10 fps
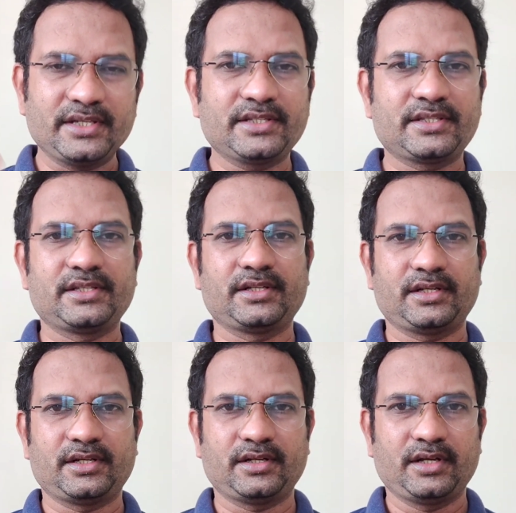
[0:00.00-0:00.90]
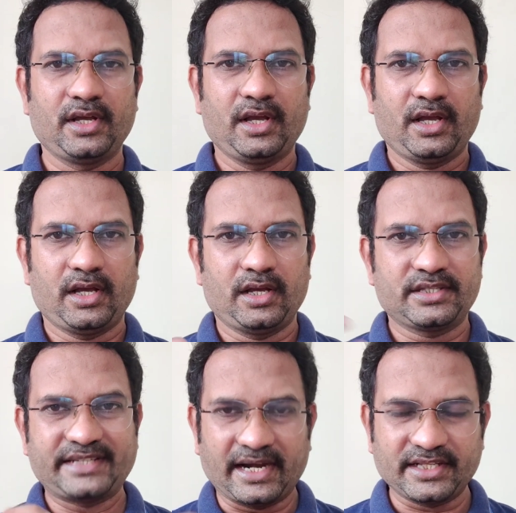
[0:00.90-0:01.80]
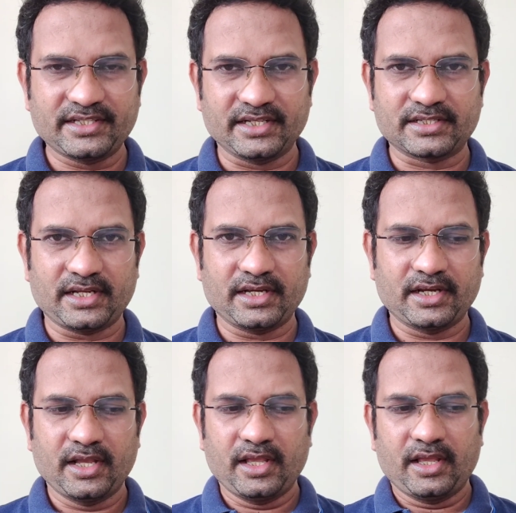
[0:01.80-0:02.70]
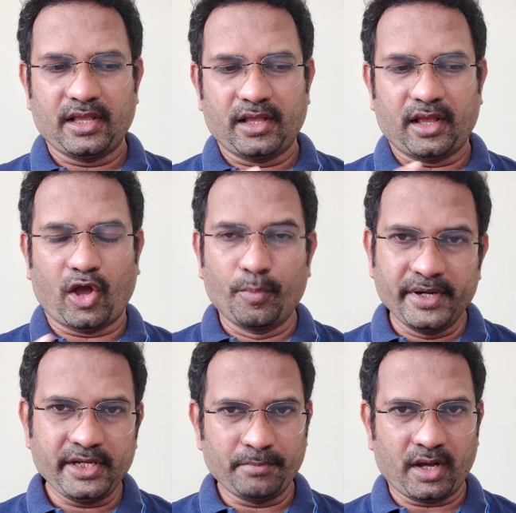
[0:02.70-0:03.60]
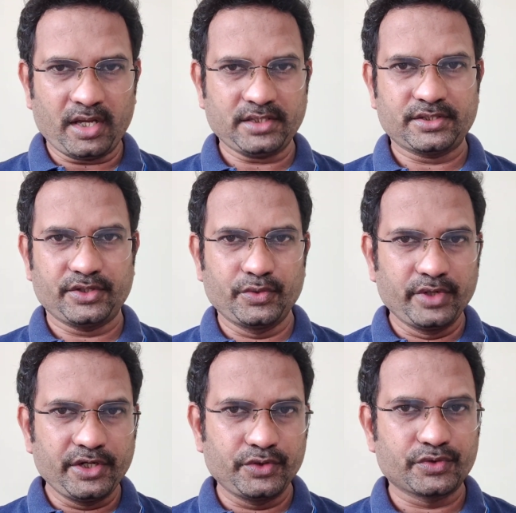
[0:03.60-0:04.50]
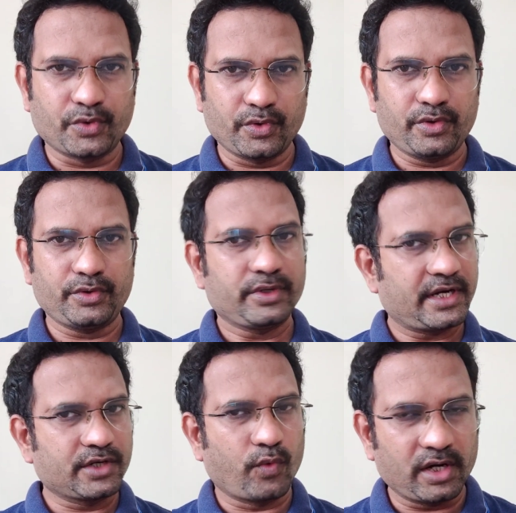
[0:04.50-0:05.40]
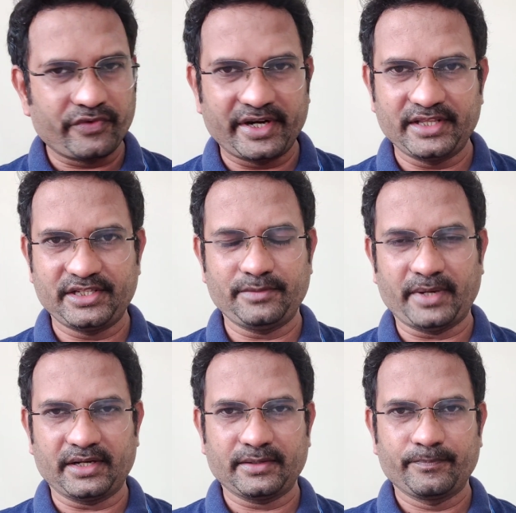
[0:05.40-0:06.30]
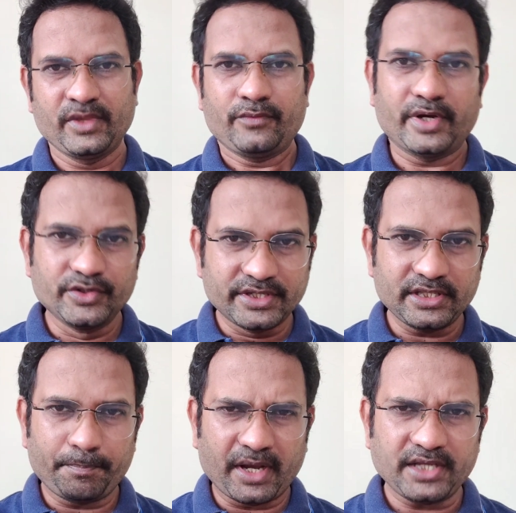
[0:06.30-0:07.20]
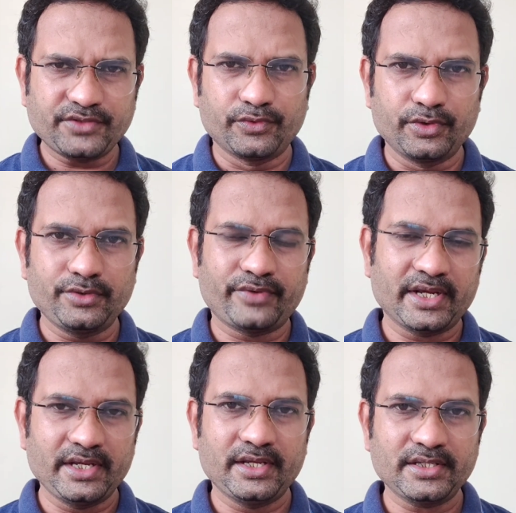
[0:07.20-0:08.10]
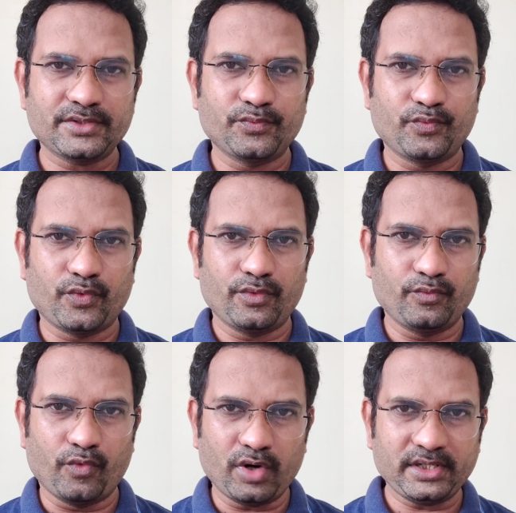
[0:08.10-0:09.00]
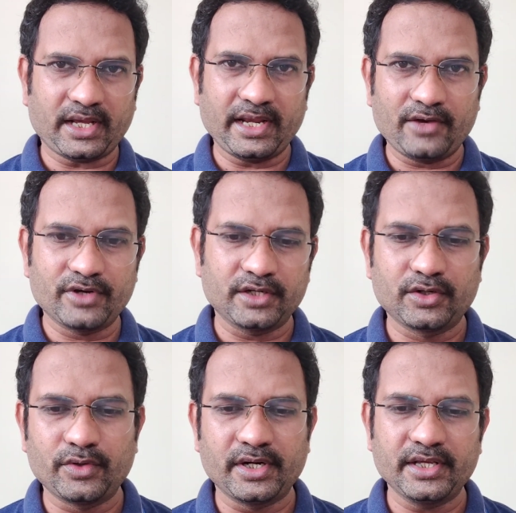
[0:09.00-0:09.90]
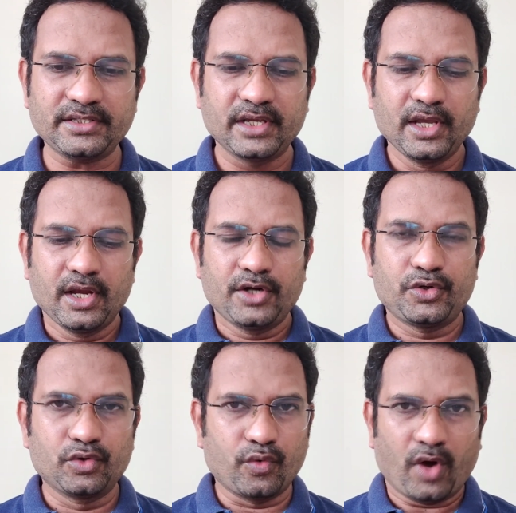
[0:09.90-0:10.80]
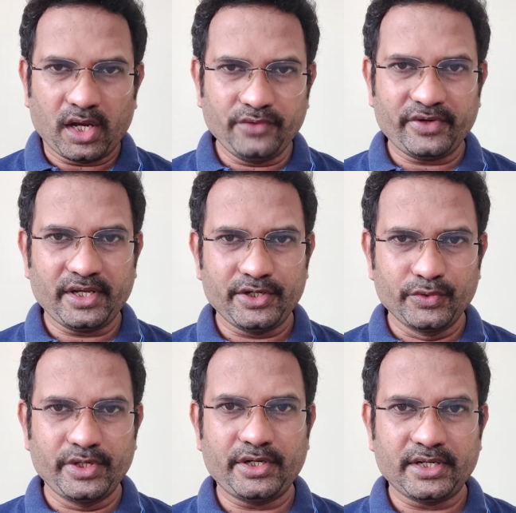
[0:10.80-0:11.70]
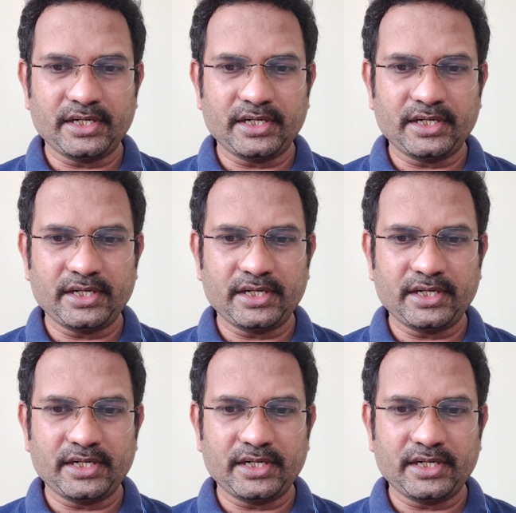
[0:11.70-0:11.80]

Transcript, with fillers: year's uh, uh, uh, statistics like how many marks you need to score to get qualified in GPAT. When you see the past 4 to 5 years, what I have concluded is to qualify you need to